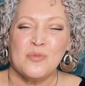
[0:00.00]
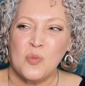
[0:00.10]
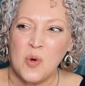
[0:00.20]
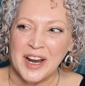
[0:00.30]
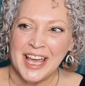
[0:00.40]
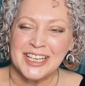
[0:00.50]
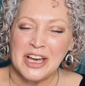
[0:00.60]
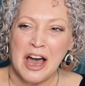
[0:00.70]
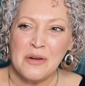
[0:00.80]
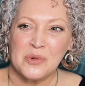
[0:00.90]
what I
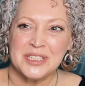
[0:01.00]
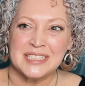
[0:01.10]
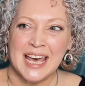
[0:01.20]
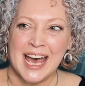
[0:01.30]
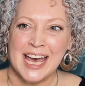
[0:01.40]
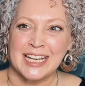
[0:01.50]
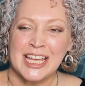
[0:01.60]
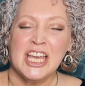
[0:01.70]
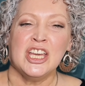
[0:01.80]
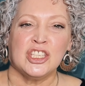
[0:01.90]
got was that
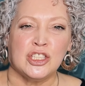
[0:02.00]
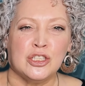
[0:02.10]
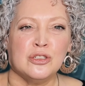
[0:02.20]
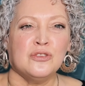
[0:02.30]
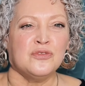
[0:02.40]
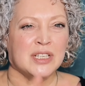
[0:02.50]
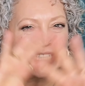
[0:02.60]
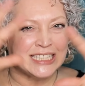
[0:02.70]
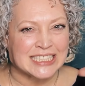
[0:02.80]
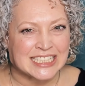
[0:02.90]
you've
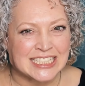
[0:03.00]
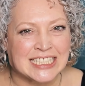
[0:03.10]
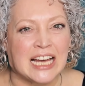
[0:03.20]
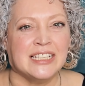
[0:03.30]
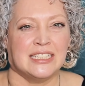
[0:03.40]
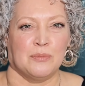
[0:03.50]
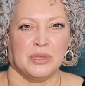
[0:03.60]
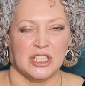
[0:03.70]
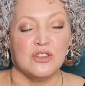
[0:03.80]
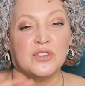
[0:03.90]
done
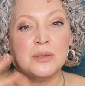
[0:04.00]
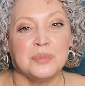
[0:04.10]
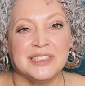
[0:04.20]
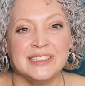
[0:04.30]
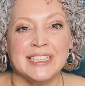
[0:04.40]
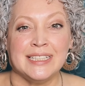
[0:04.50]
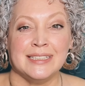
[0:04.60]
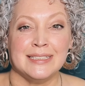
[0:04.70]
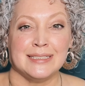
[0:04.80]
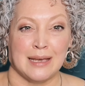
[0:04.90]
something, you've
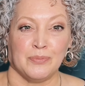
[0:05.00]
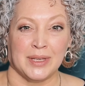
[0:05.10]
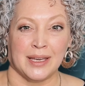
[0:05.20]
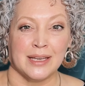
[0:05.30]
completed something.